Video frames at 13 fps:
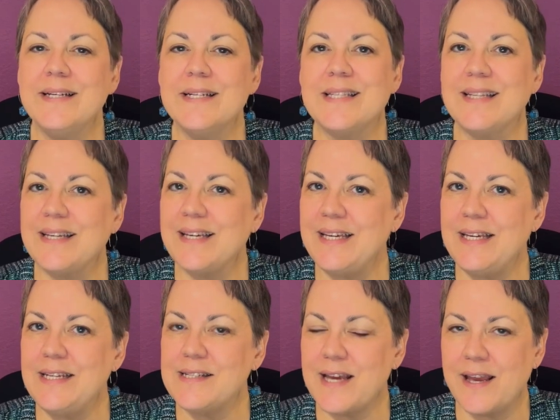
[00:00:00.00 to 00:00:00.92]
is the
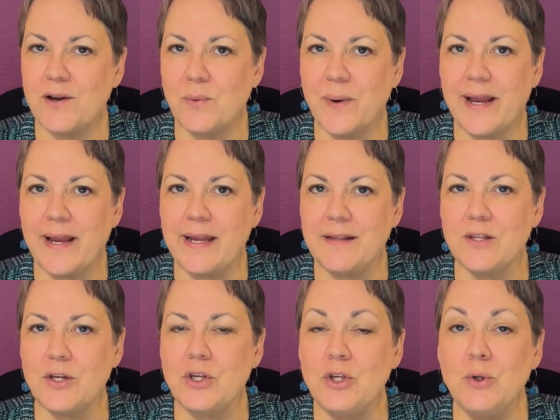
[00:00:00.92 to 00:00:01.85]
key takeaway
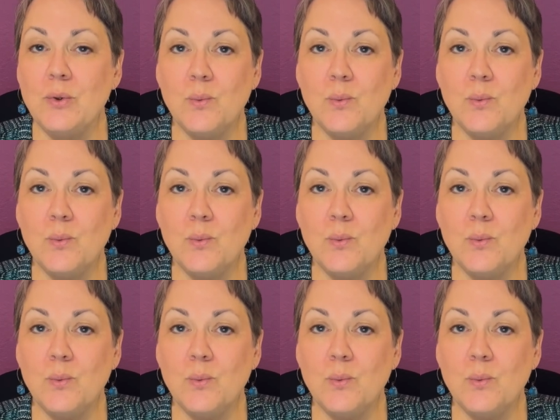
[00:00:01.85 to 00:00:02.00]
that you